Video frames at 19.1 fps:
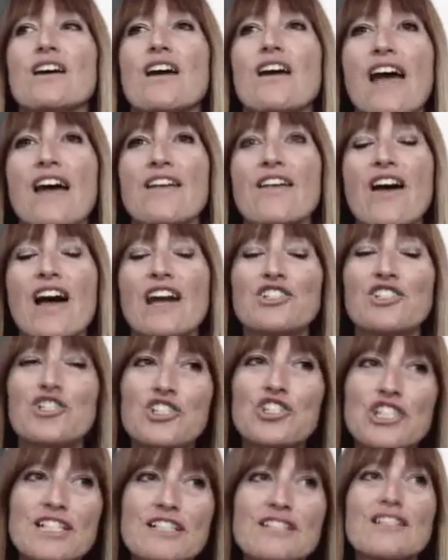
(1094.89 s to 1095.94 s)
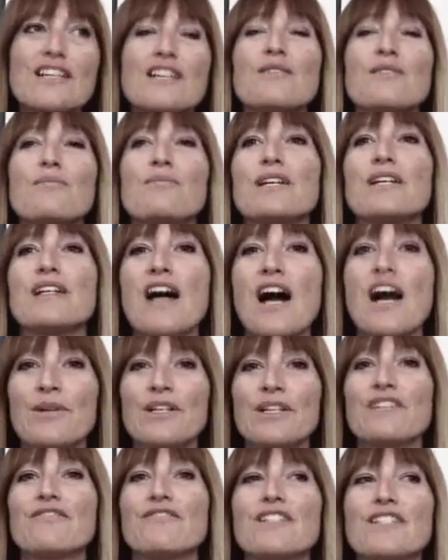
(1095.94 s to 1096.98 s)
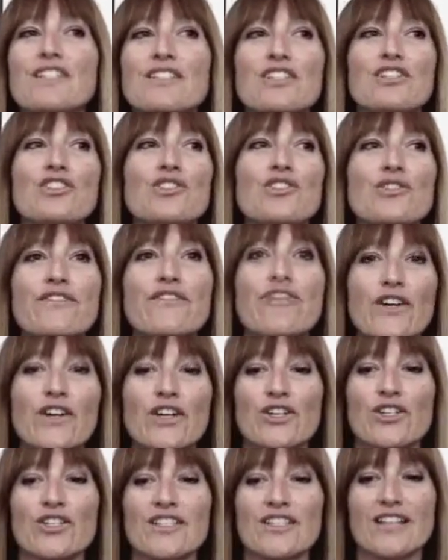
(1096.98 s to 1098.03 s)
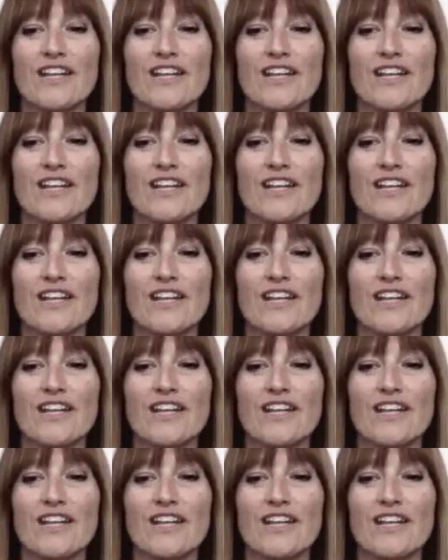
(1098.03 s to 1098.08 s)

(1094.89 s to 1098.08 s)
and that she's going to be coming to visit you first.